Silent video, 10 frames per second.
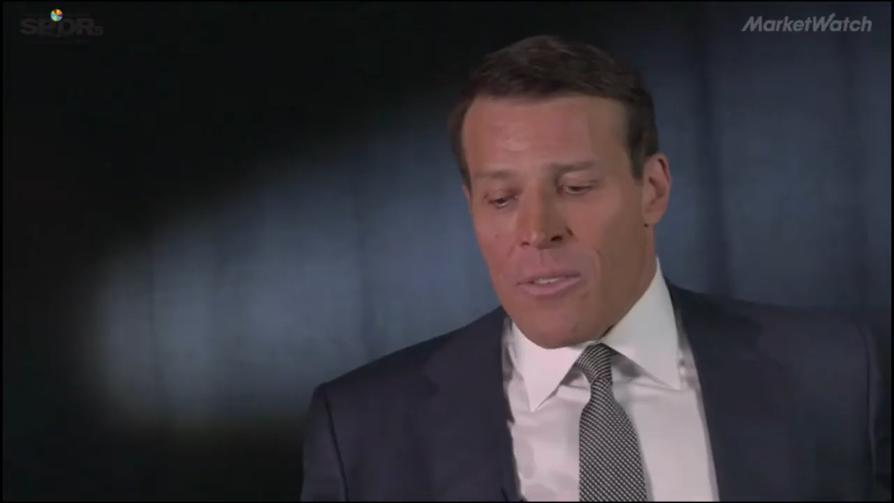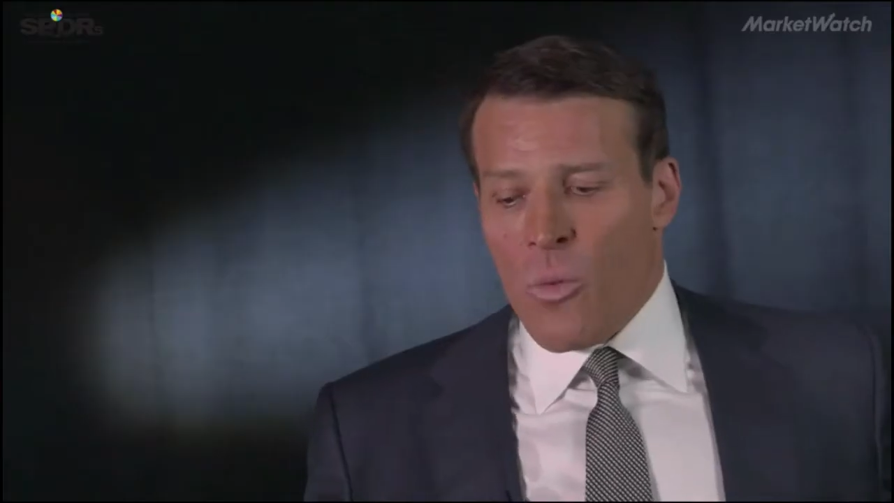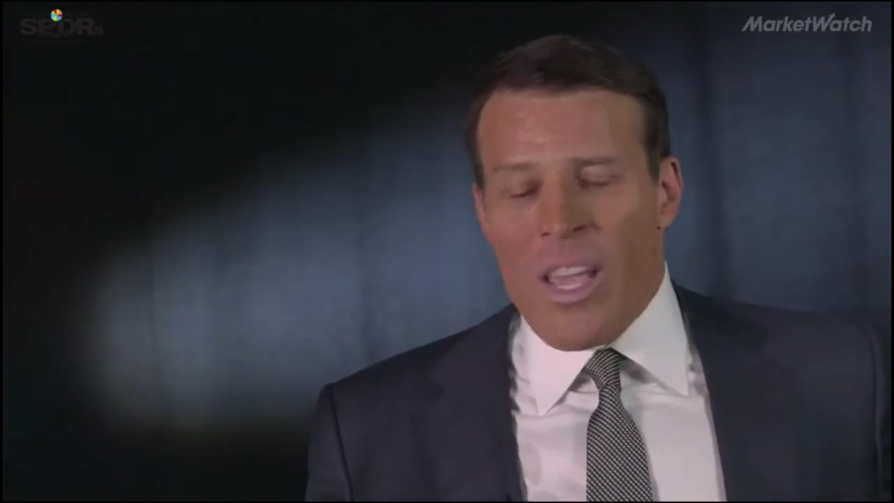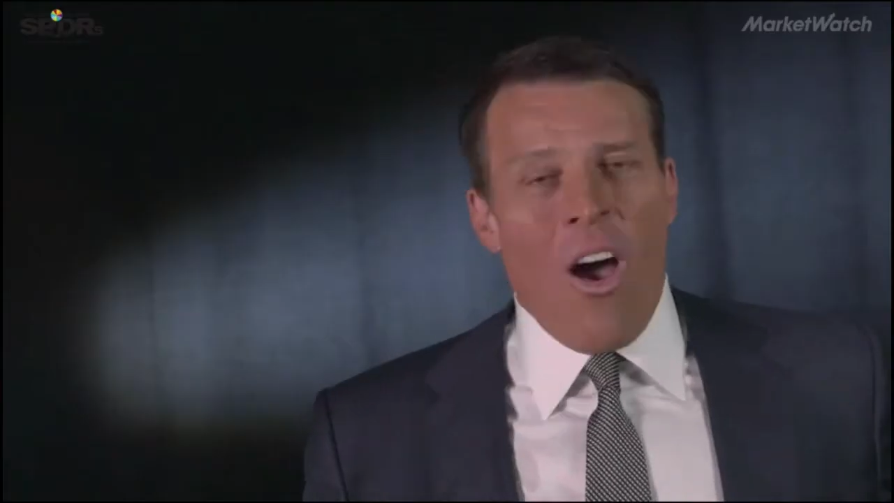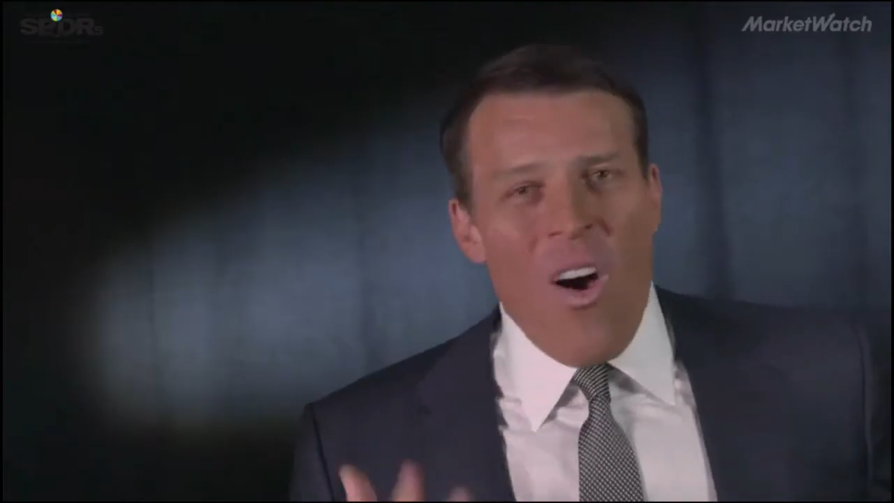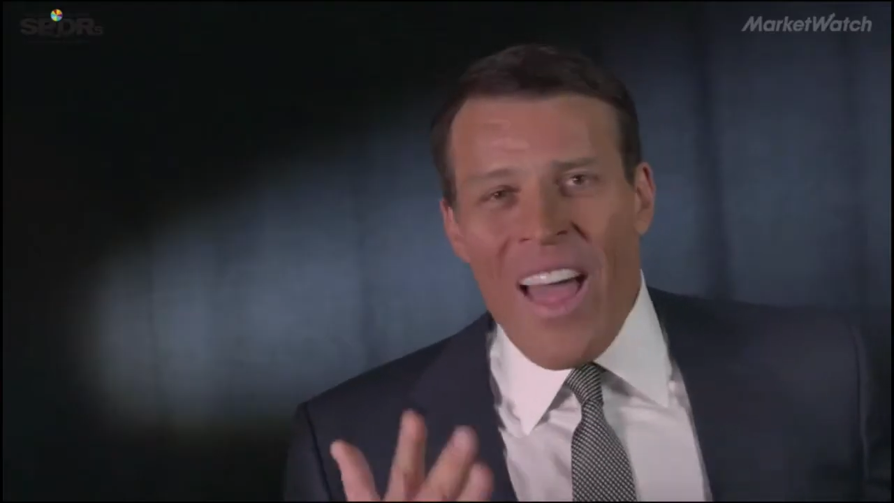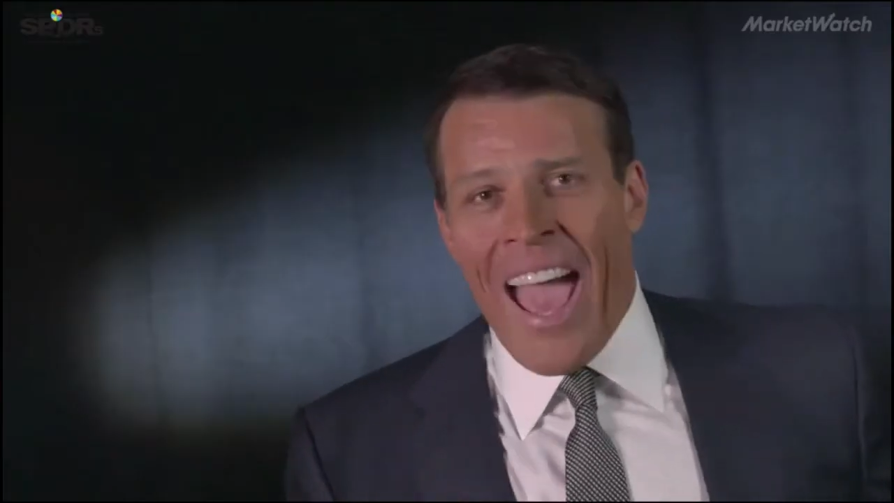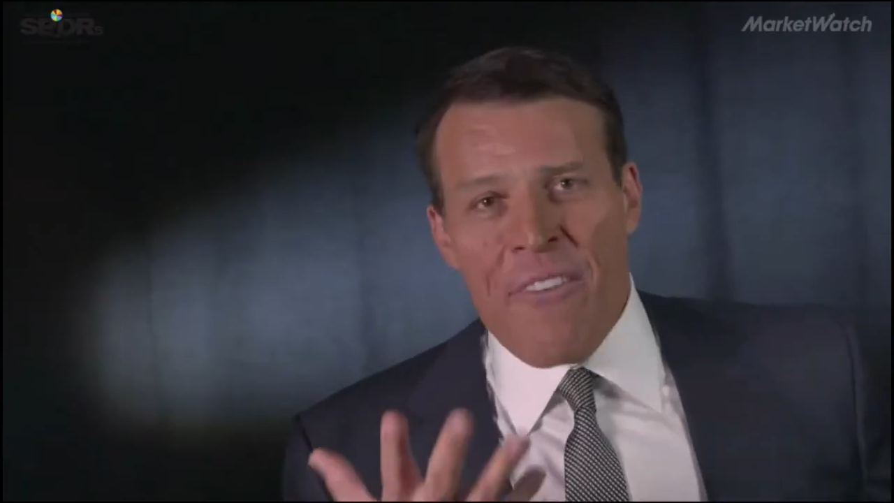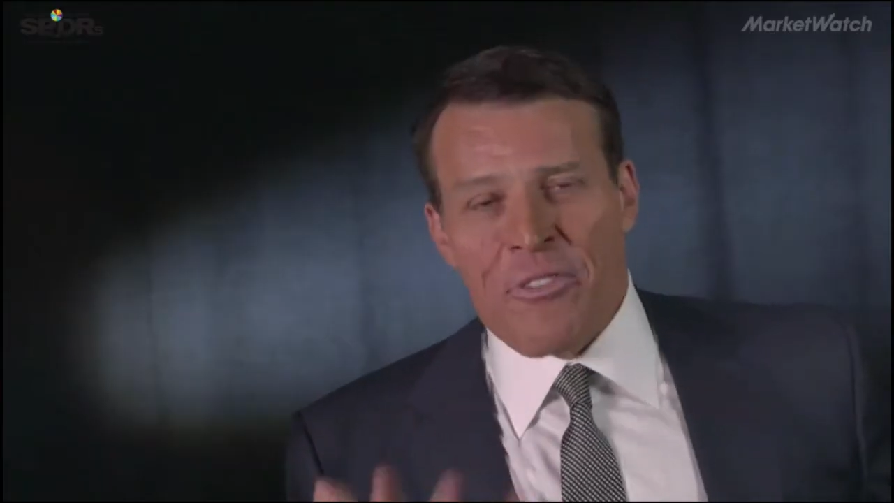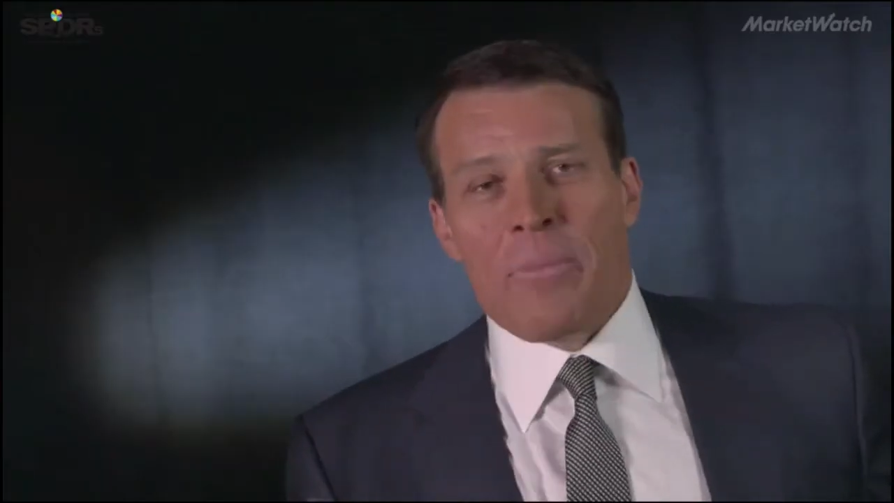we all
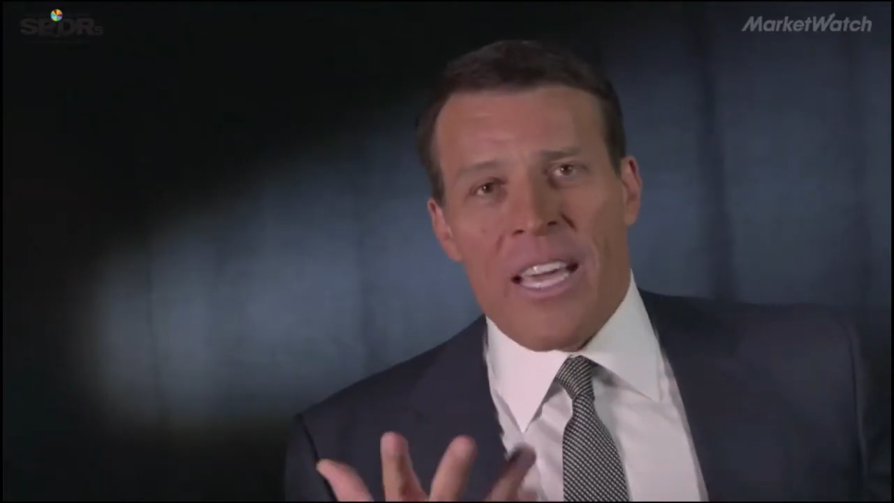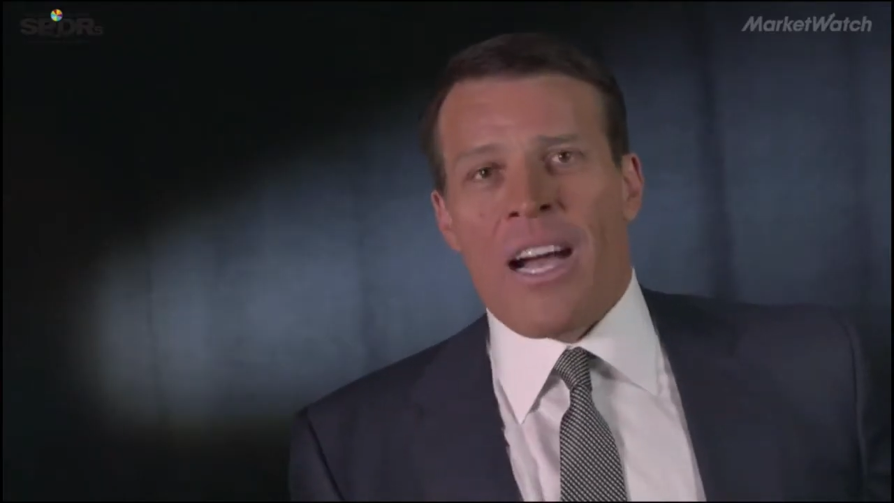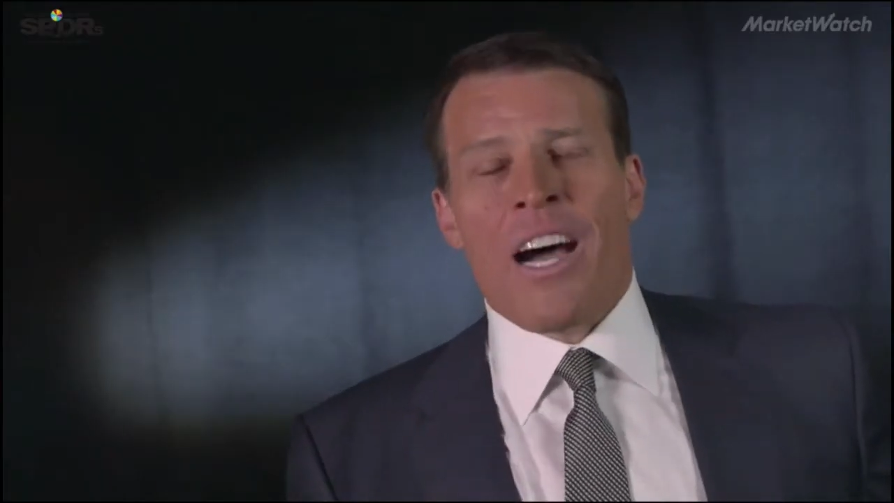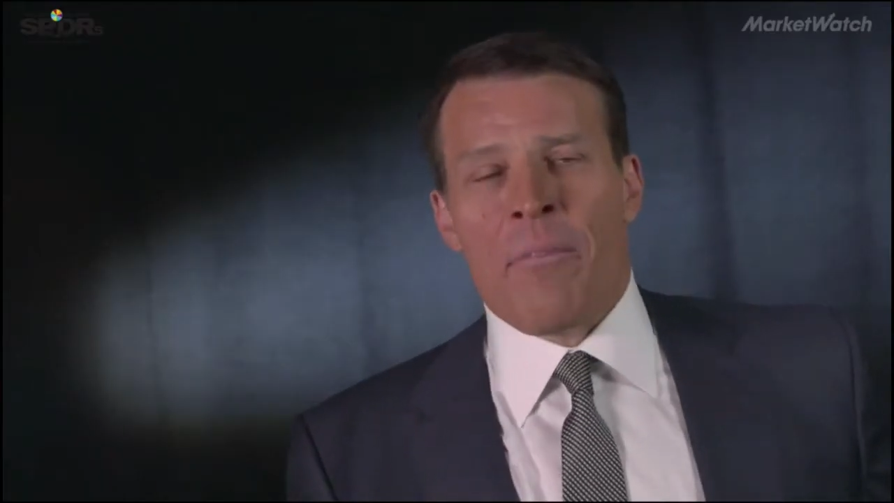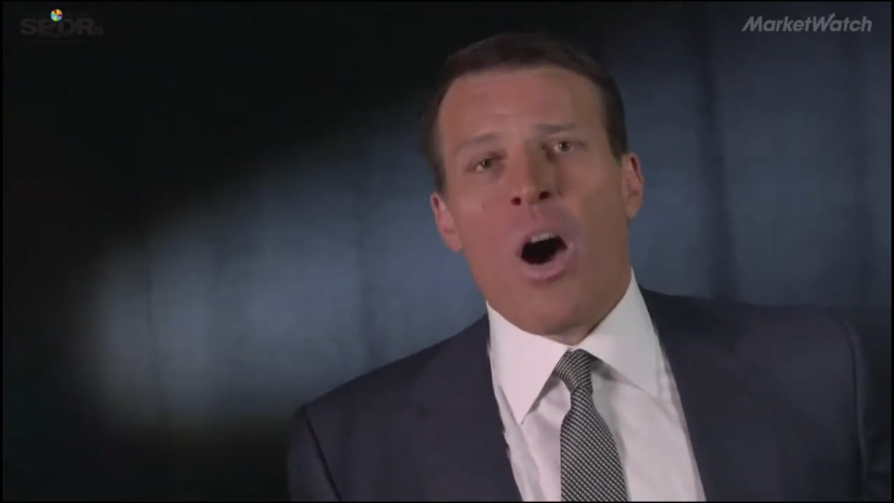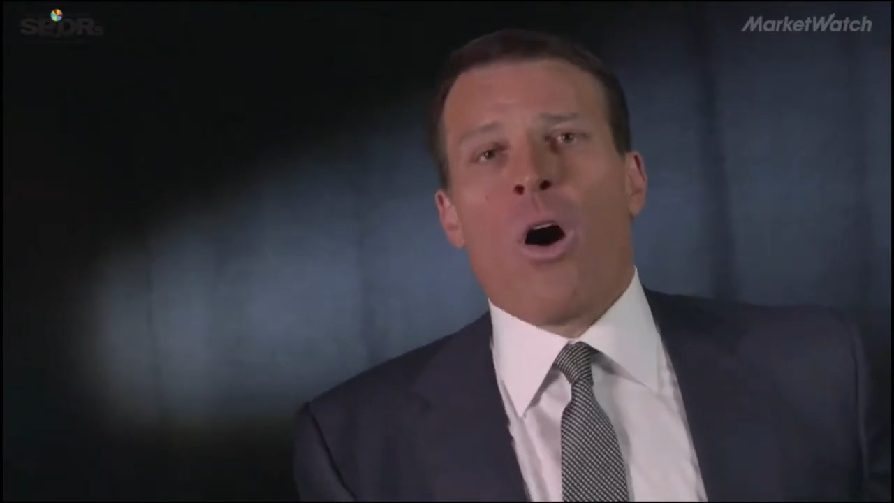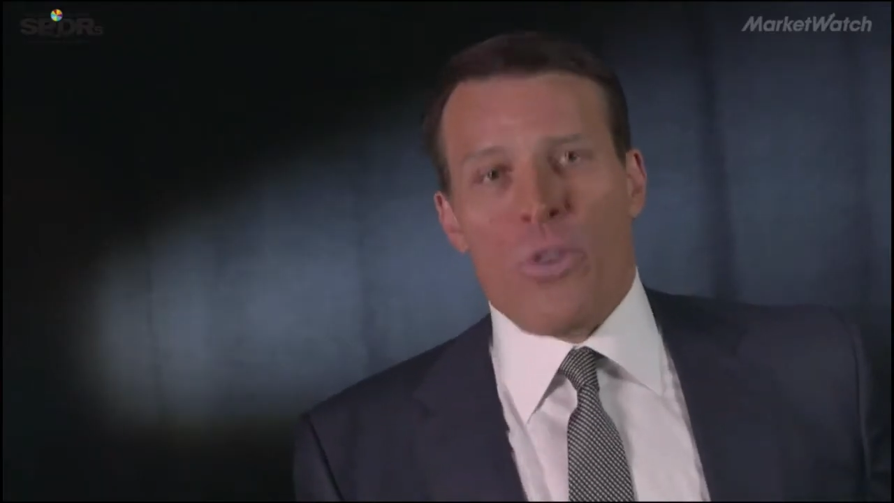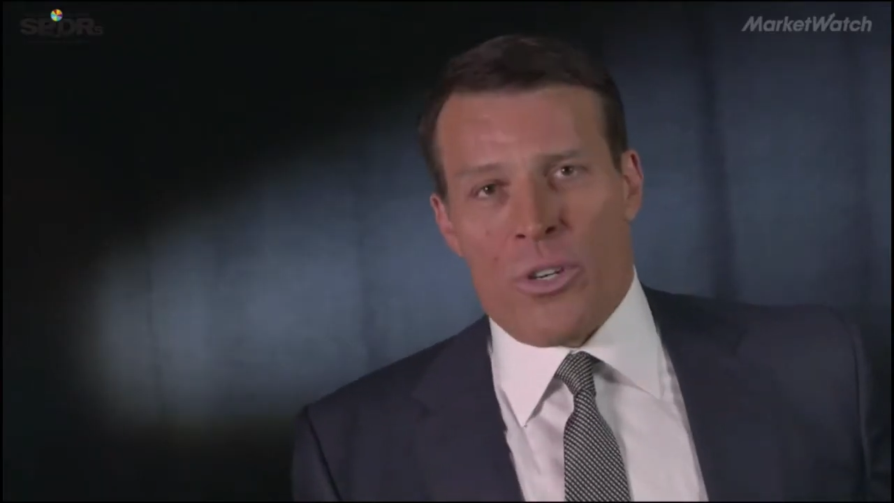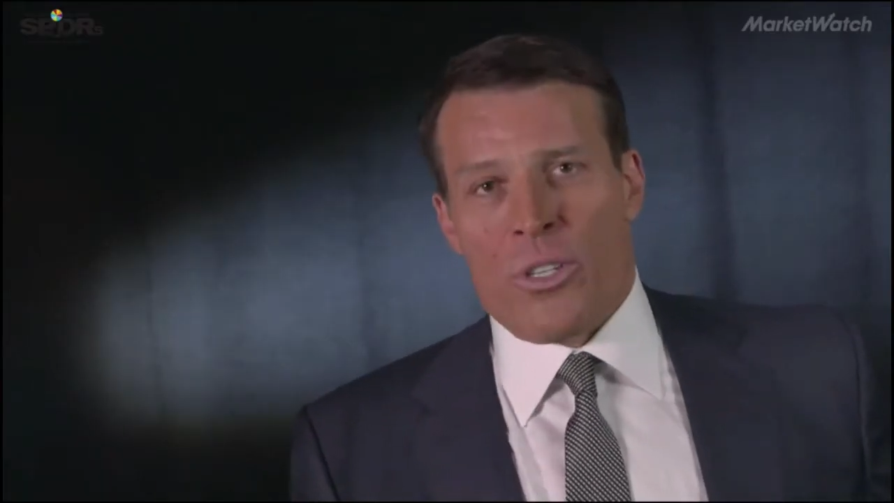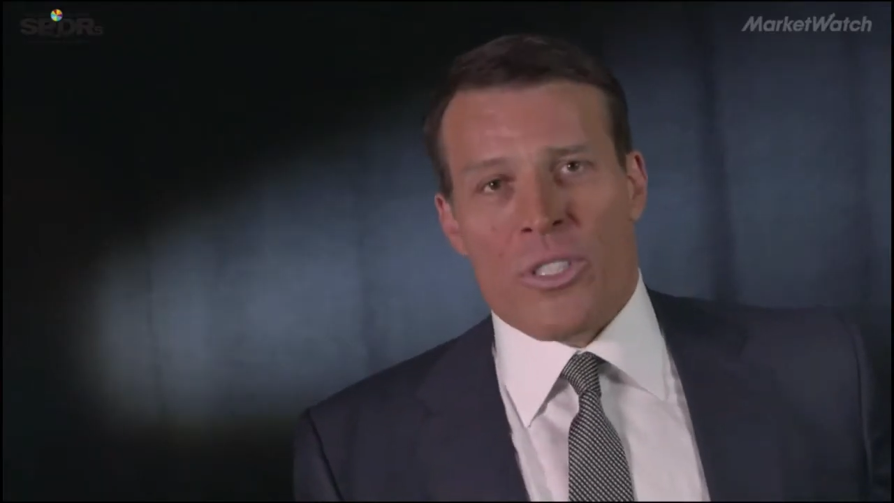have to become
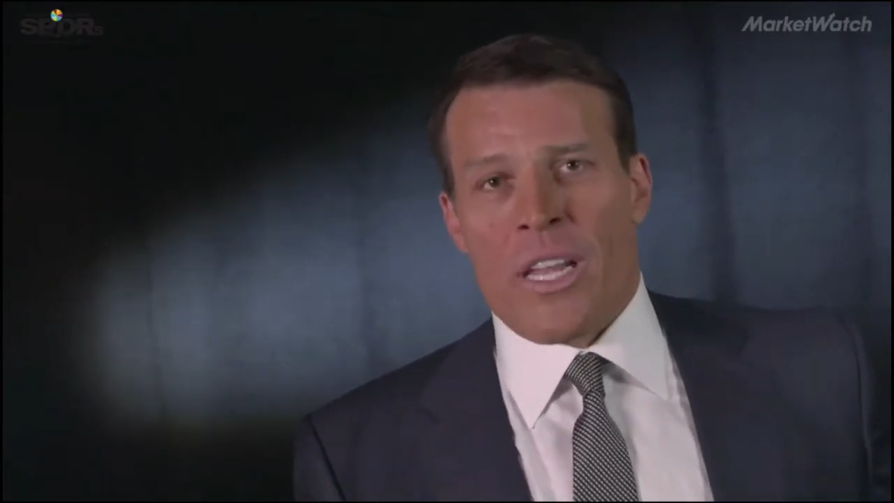owners.